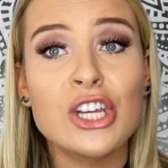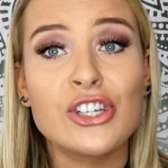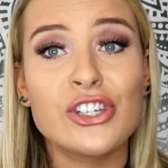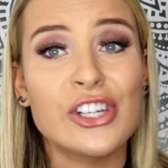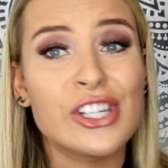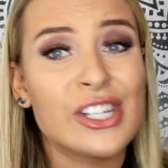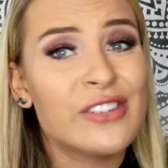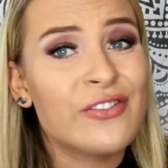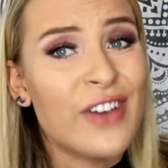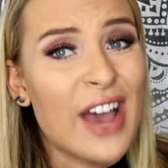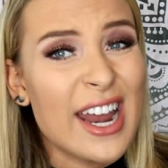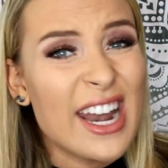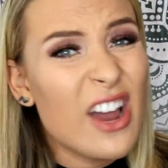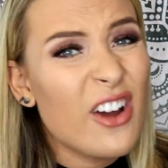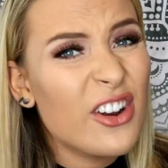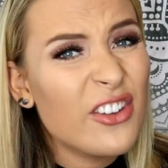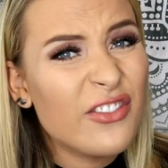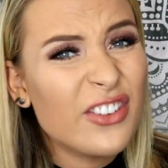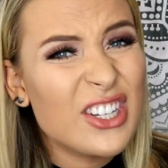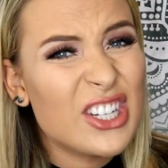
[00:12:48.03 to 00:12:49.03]
just find
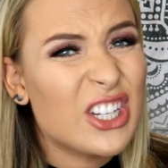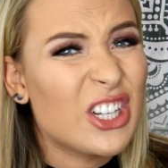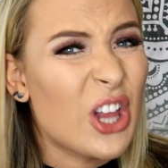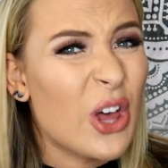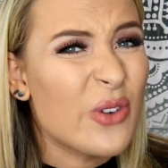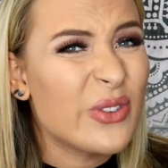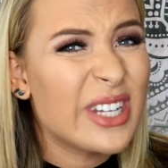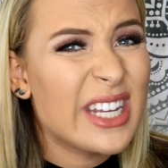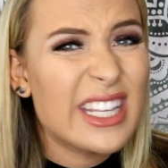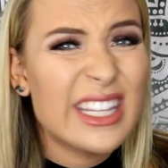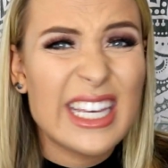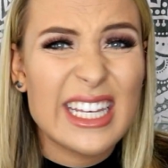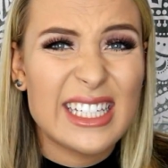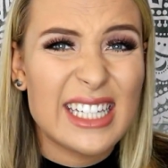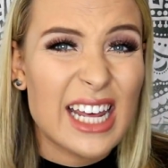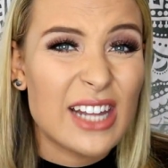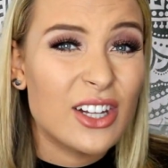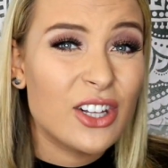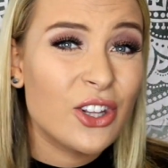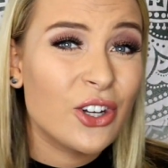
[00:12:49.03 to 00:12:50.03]
out if it's closing. They
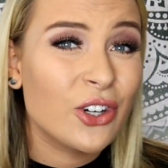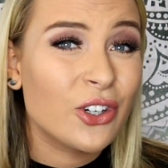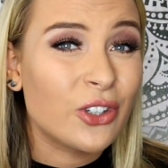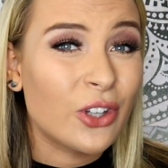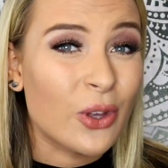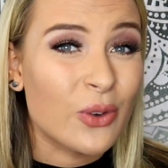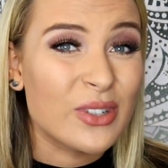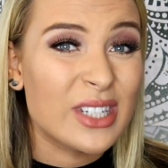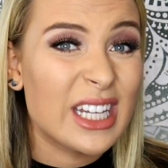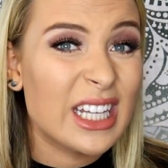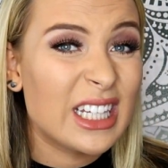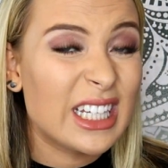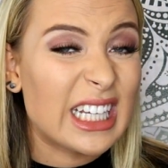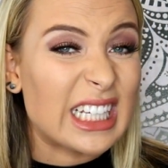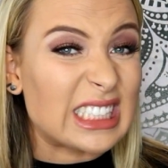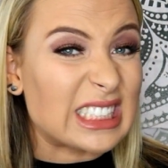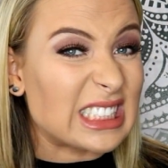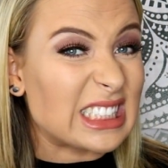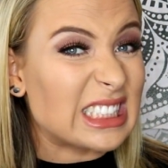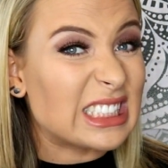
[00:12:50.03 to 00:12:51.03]
said that they're closing
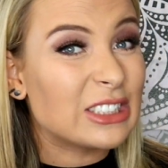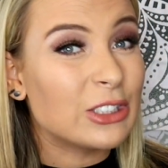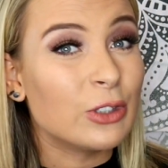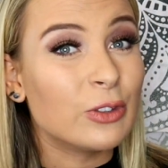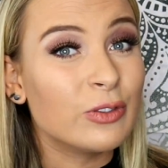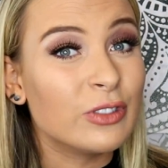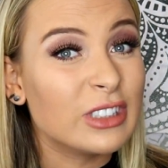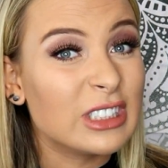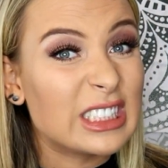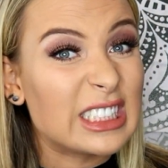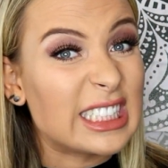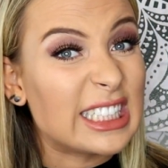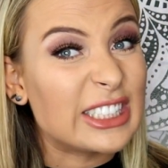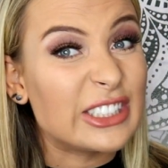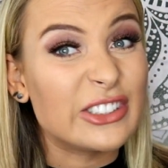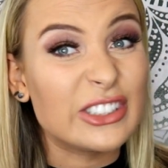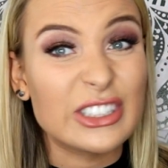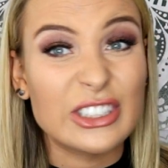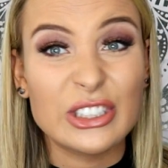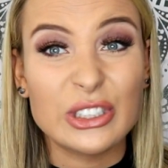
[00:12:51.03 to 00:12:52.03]
like over one
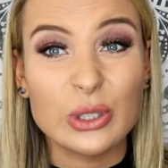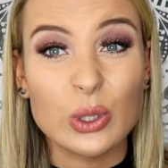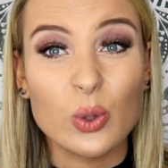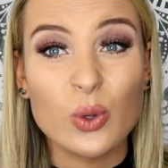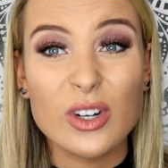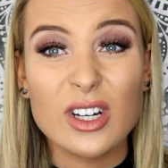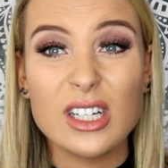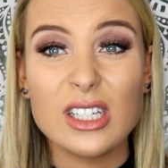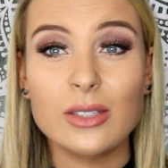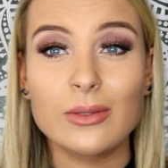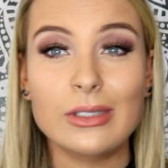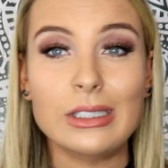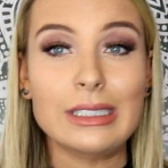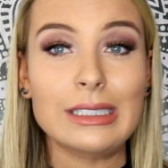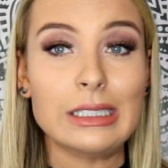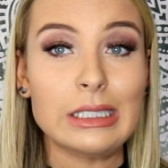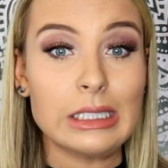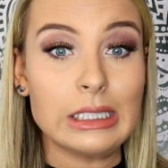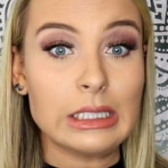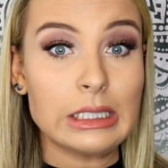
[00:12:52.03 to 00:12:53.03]
hundred stores, which
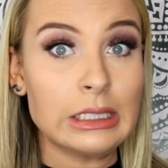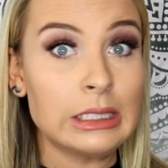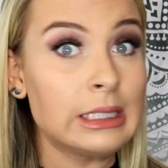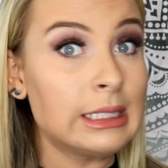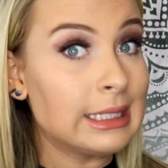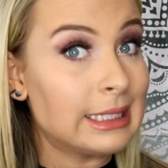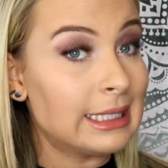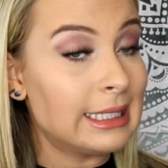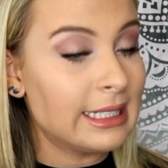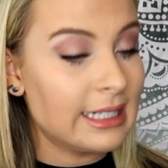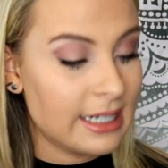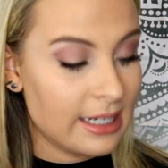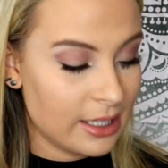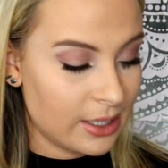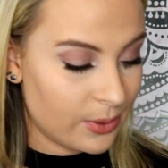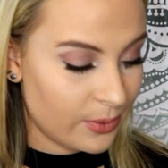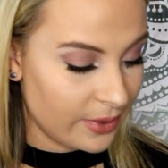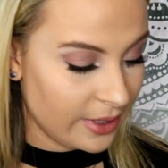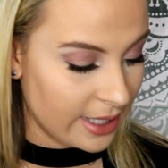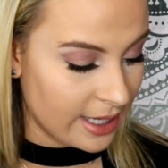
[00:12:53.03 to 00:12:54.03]
is like a lot.
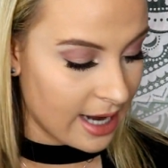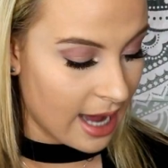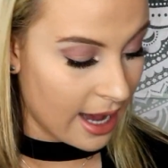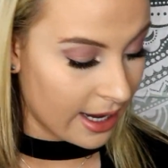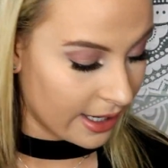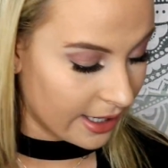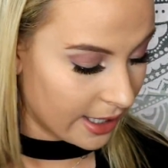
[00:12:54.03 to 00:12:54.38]
It's really not